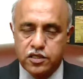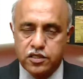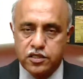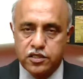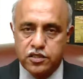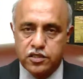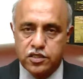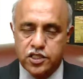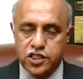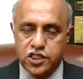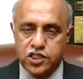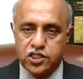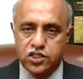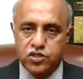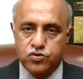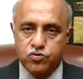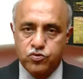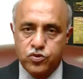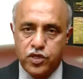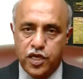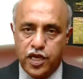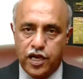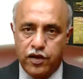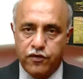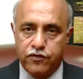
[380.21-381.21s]
since
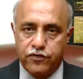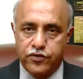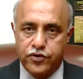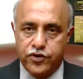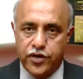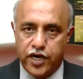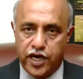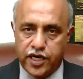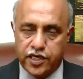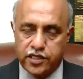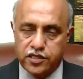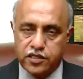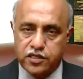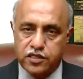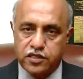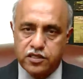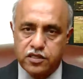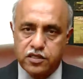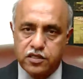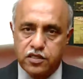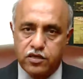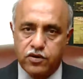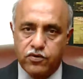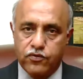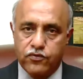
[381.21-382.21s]
we have drugs
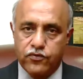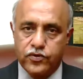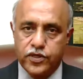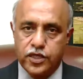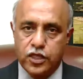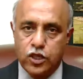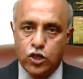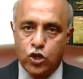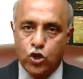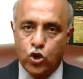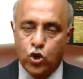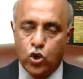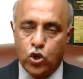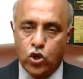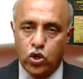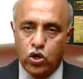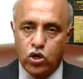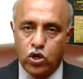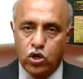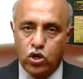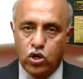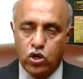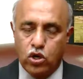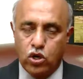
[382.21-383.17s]
with low